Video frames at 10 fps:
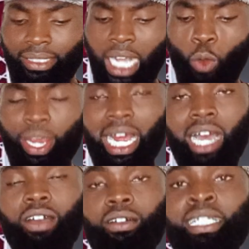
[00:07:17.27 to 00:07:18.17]
Now we
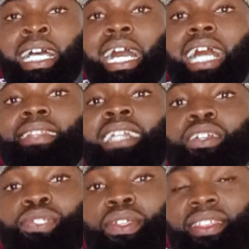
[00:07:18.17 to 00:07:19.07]
are on
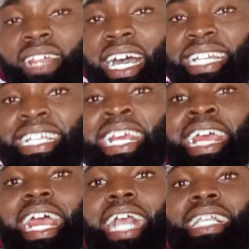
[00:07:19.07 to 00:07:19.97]
Ad-Darus
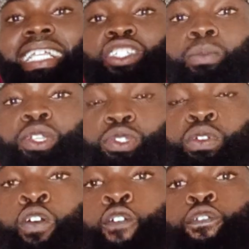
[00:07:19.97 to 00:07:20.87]
al-Thani, exercise number
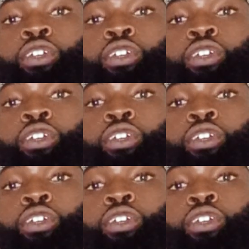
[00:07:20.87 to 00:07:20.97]
2.